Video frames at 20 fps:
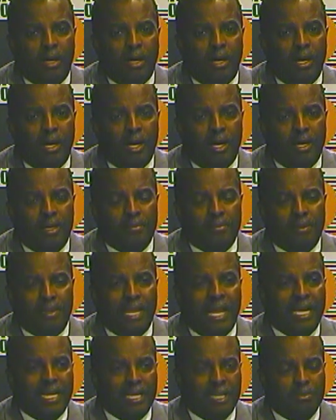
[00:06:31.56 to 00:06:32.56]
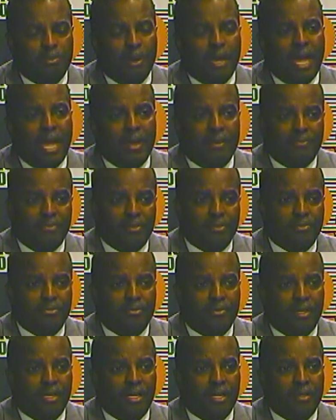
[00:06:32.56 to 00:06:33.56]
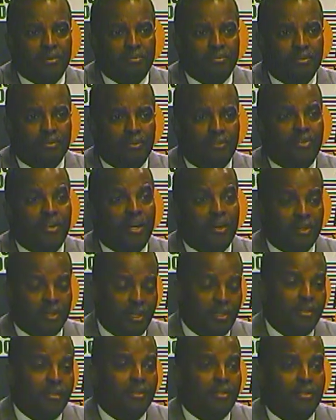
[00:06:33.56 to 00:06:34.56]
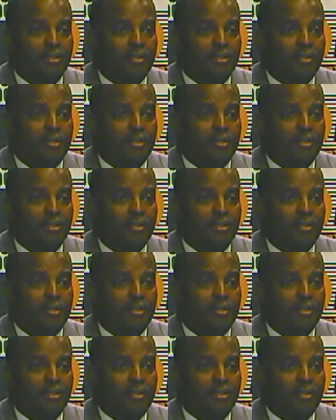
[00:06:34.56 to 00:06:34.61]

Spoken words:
likely path of failure.